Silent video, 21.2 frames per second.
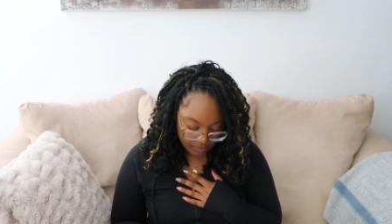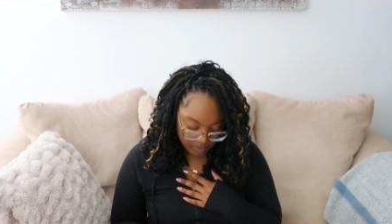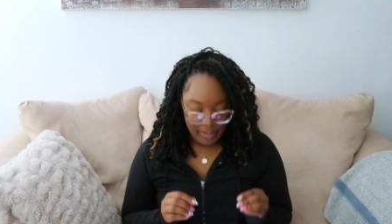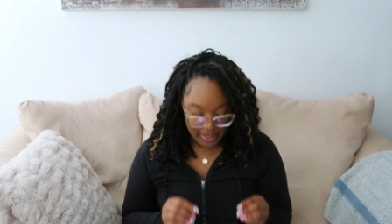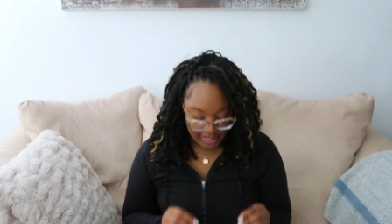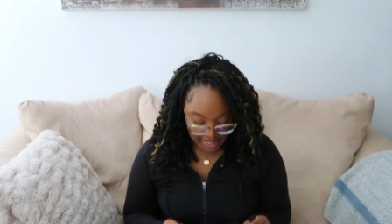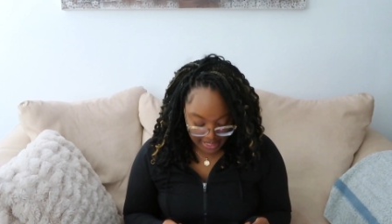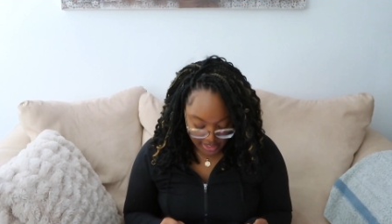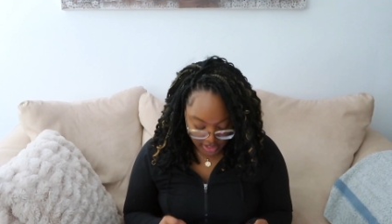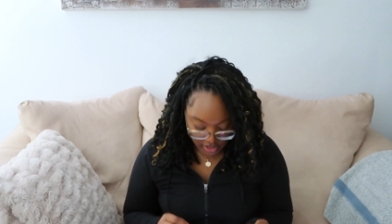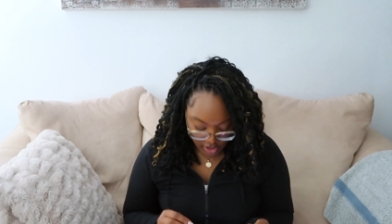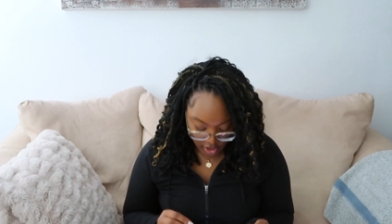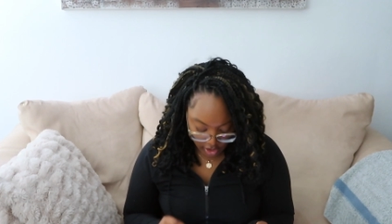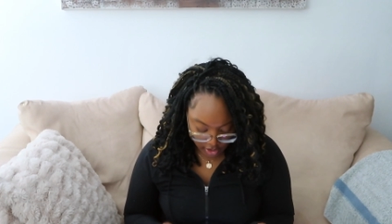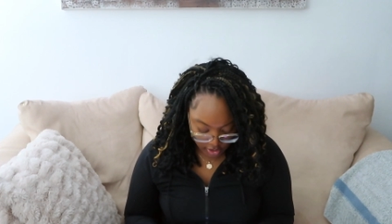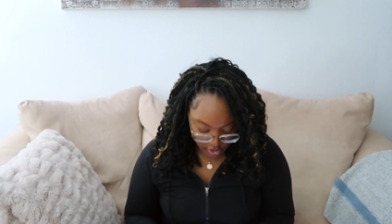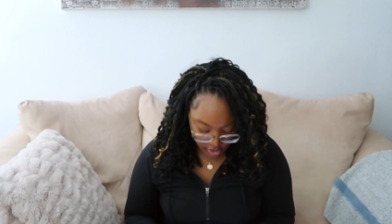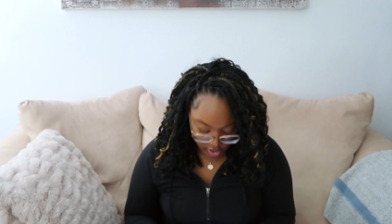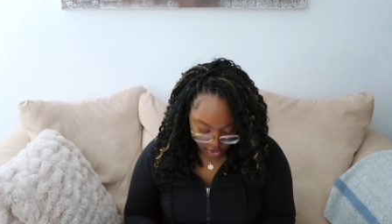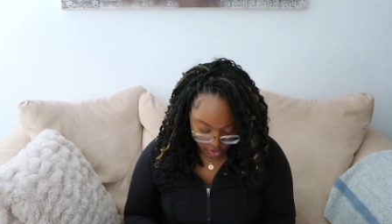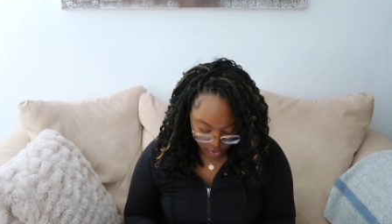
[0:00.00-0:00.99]
Blessed
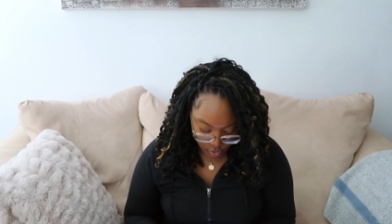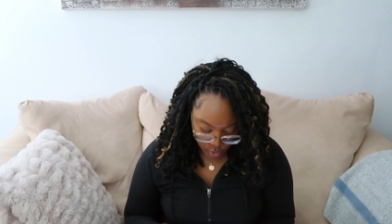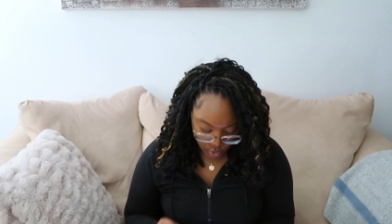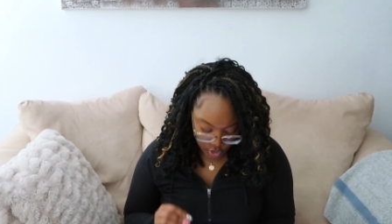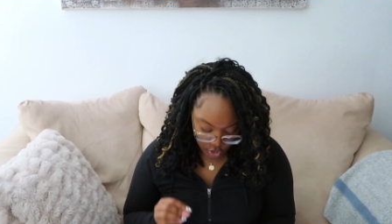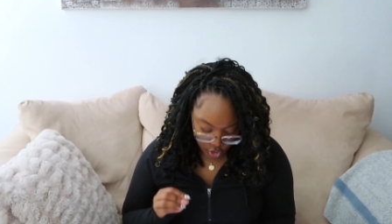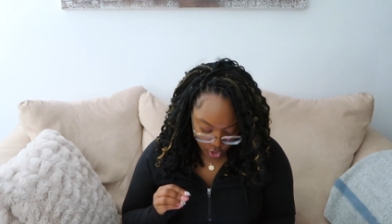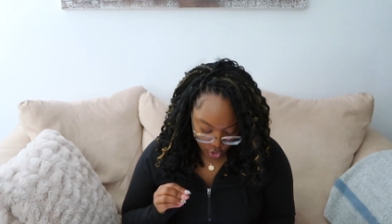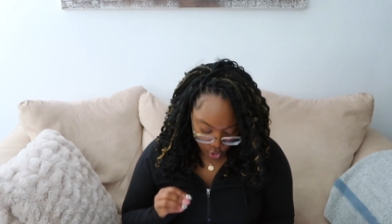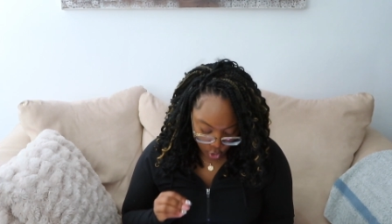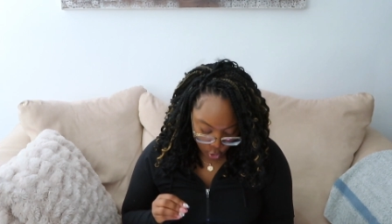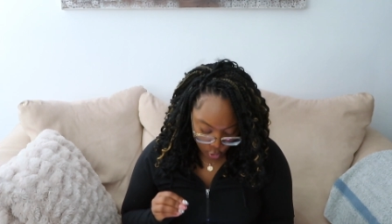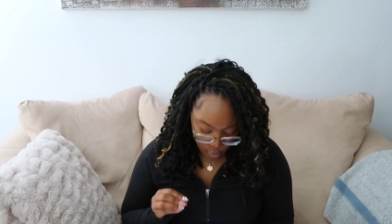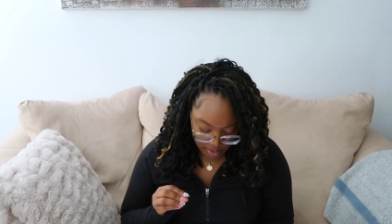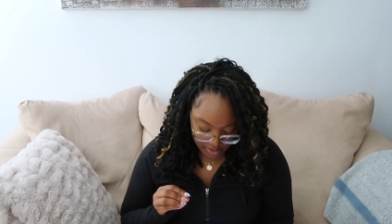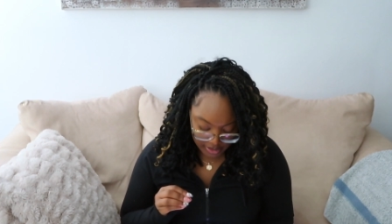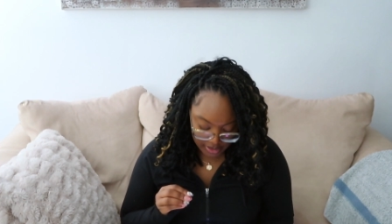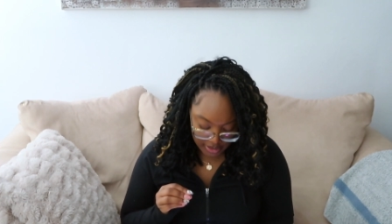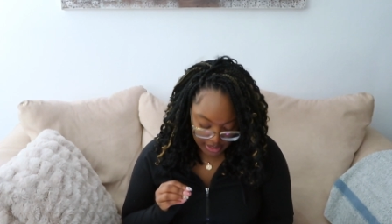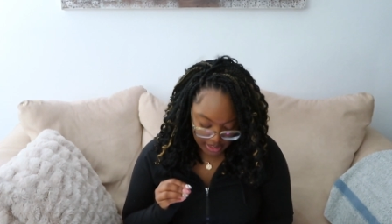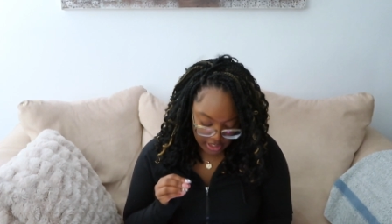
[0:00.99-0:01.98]
are those who
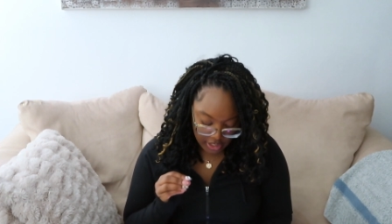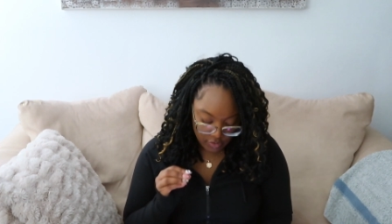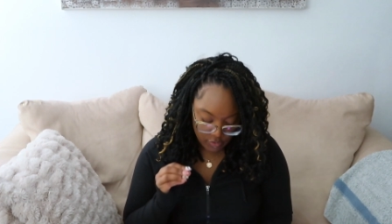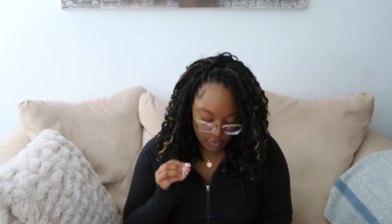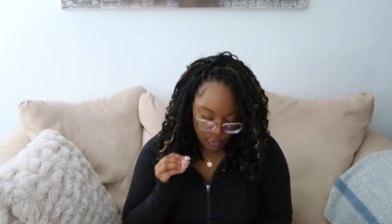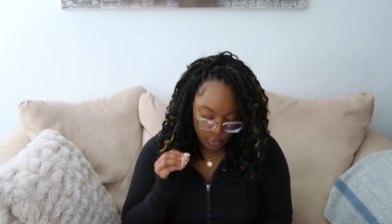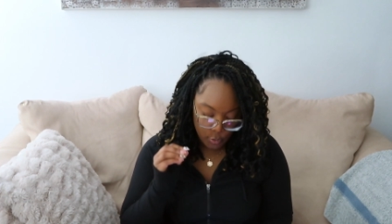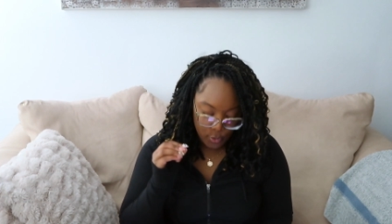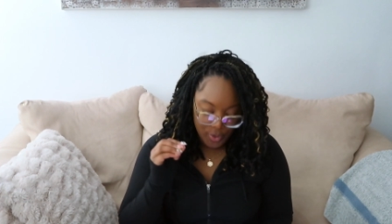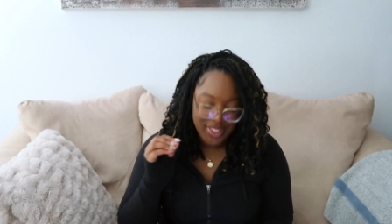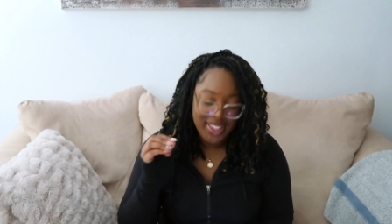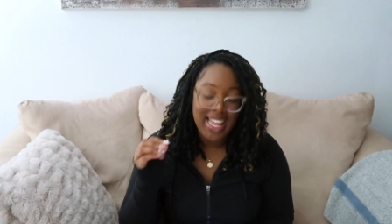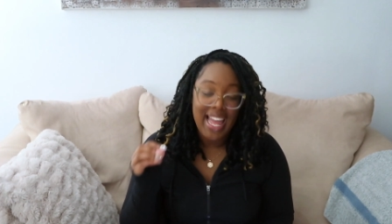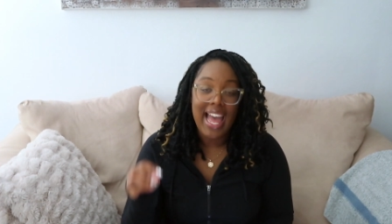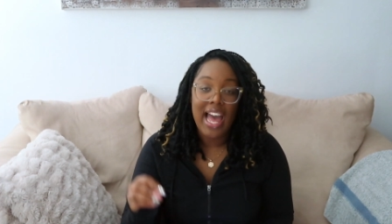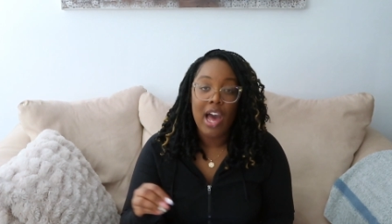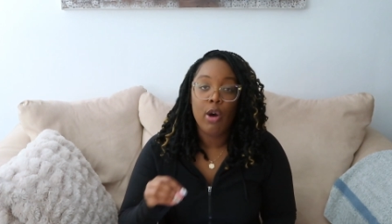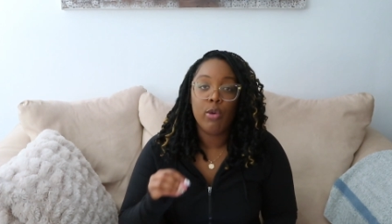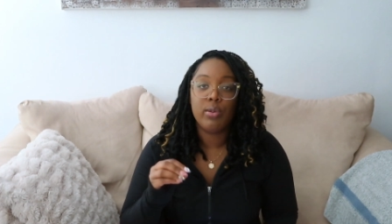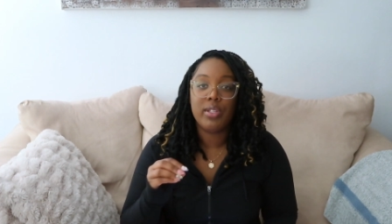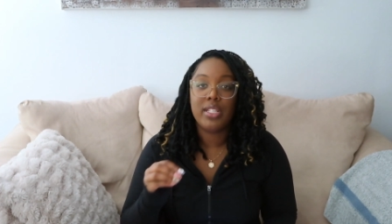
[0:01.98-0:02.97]
believe
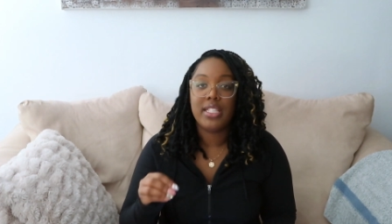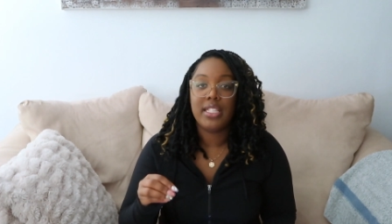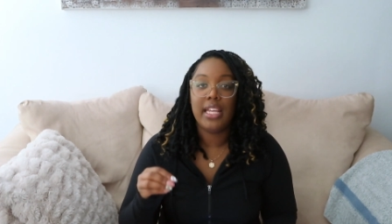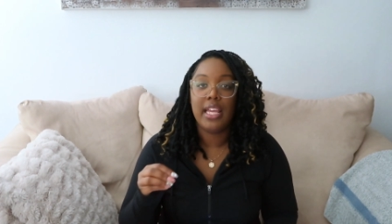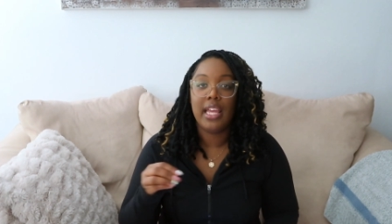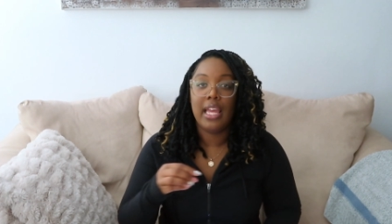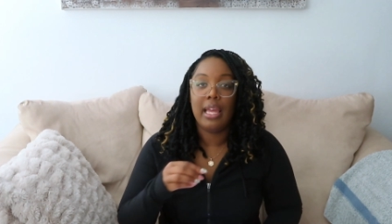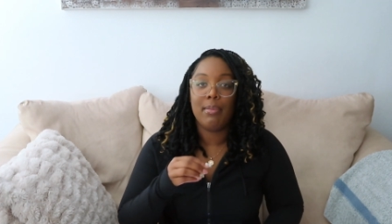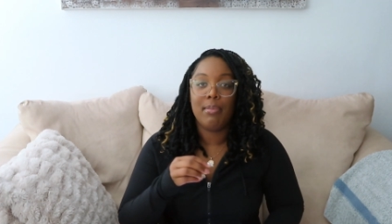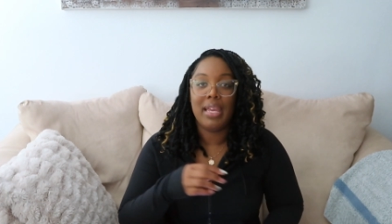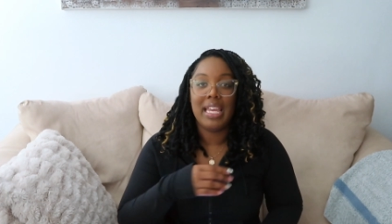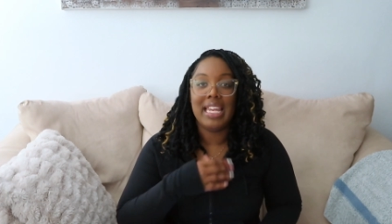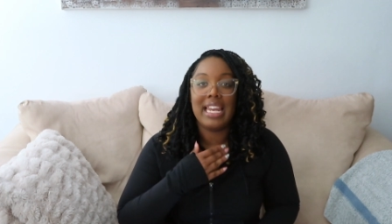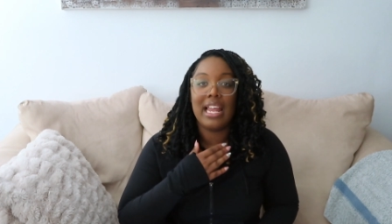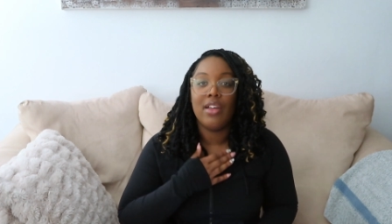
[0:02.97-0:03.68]
without seeing me.